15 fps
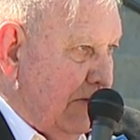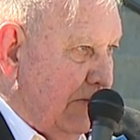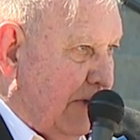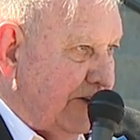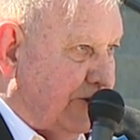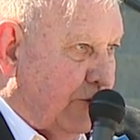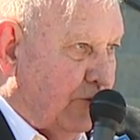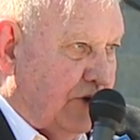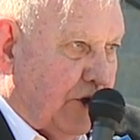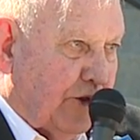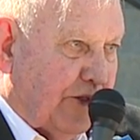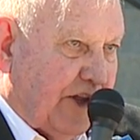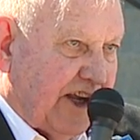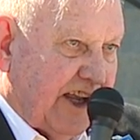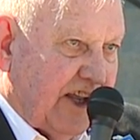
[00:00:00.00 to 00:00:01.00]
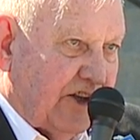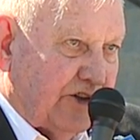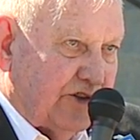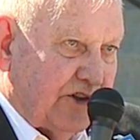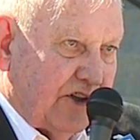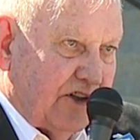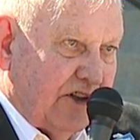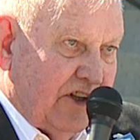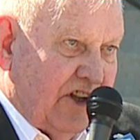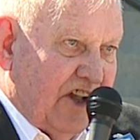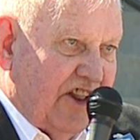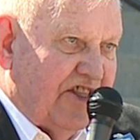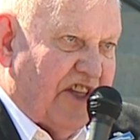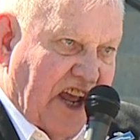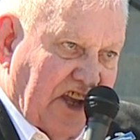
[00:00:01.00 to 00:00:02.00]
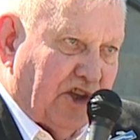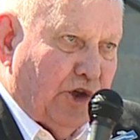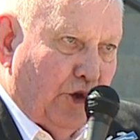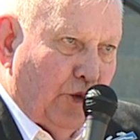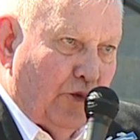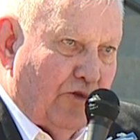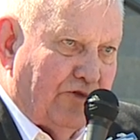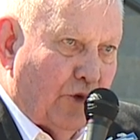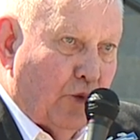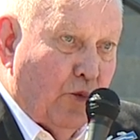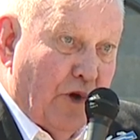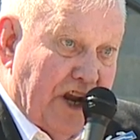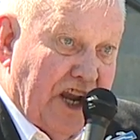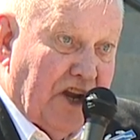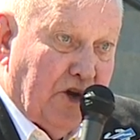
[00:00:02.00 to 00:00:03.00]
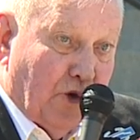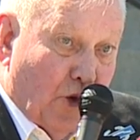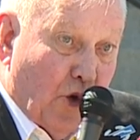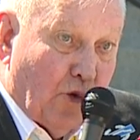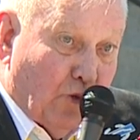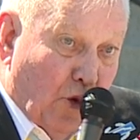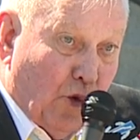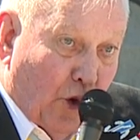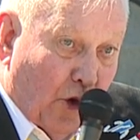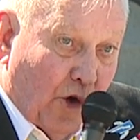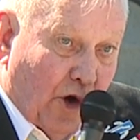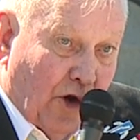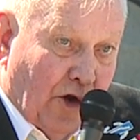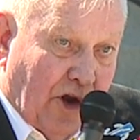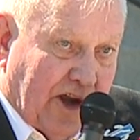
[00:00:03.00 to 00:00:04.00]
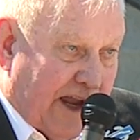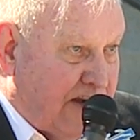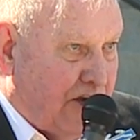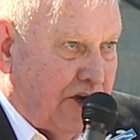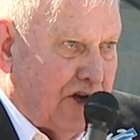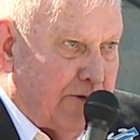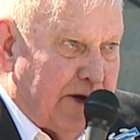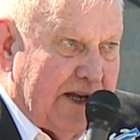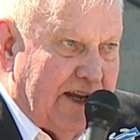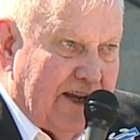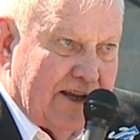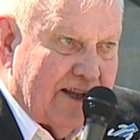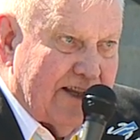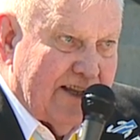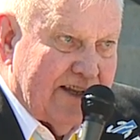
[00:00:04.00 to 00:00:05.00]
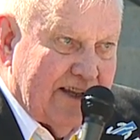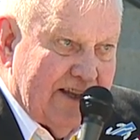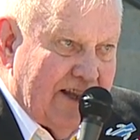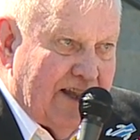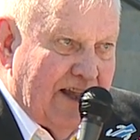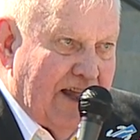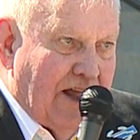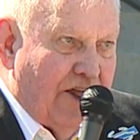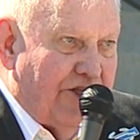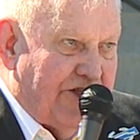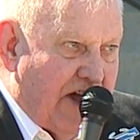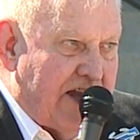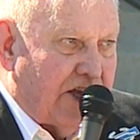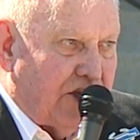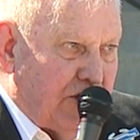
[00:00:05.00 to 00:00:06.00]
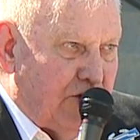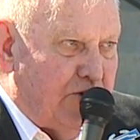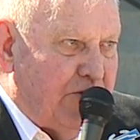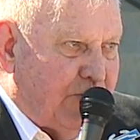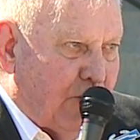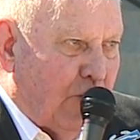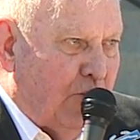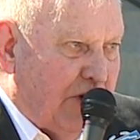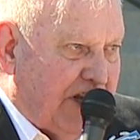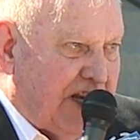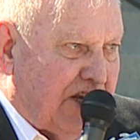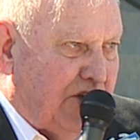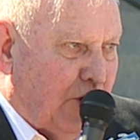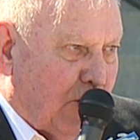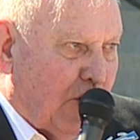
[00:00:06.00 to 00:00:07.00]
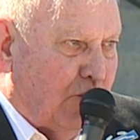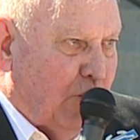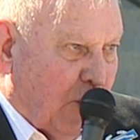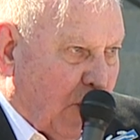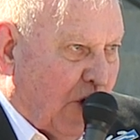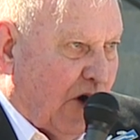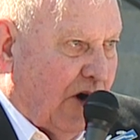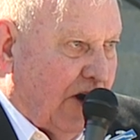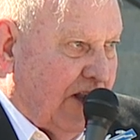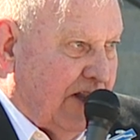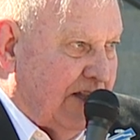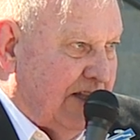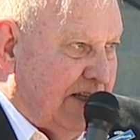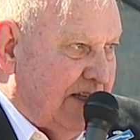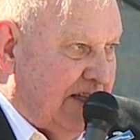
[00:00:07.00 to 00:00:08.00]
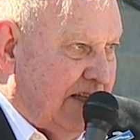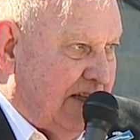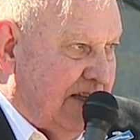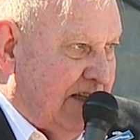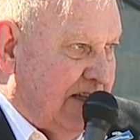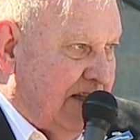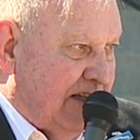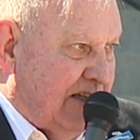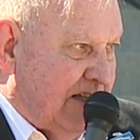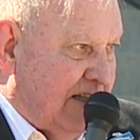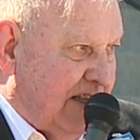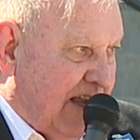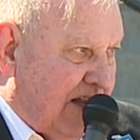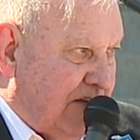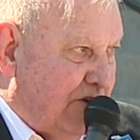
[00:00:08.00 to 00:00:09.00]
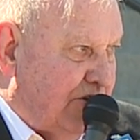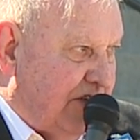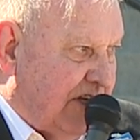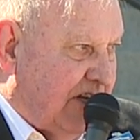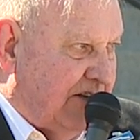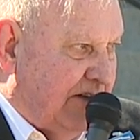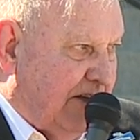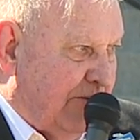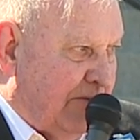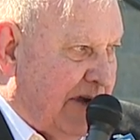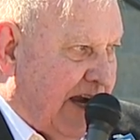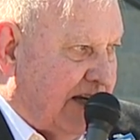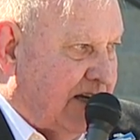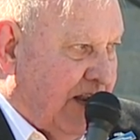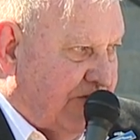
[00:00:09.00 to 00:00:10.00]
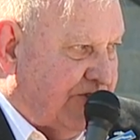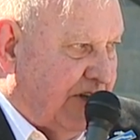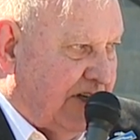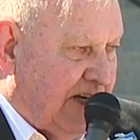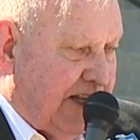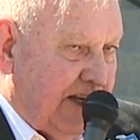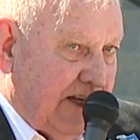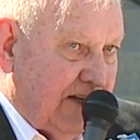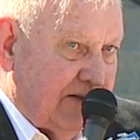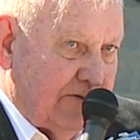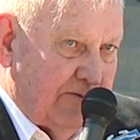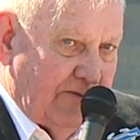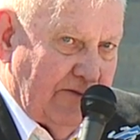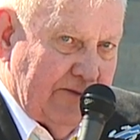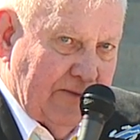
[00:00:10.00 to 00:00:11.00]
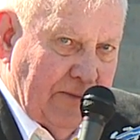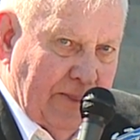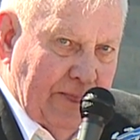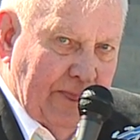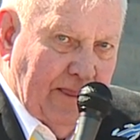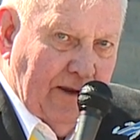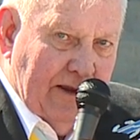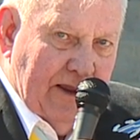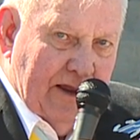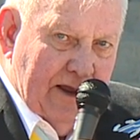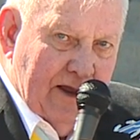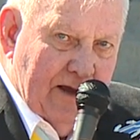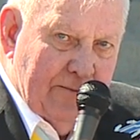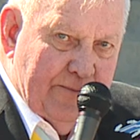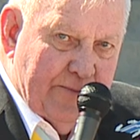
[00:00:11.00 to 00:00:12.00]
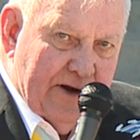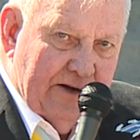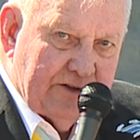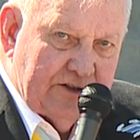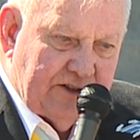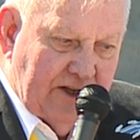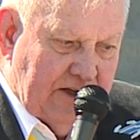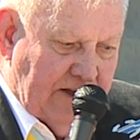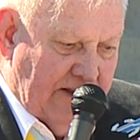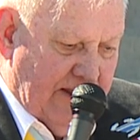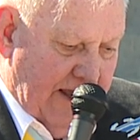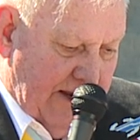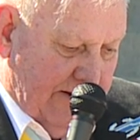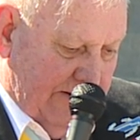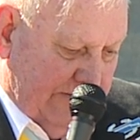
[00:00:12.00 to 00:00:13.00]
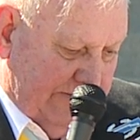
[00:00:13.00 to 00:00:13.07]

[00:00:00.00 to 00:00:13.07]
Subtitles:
But the real thing is, thank you for winning your war. Can you hear me? Thank you for winning your war. And we did it magnificently. I'm proud to tell you that.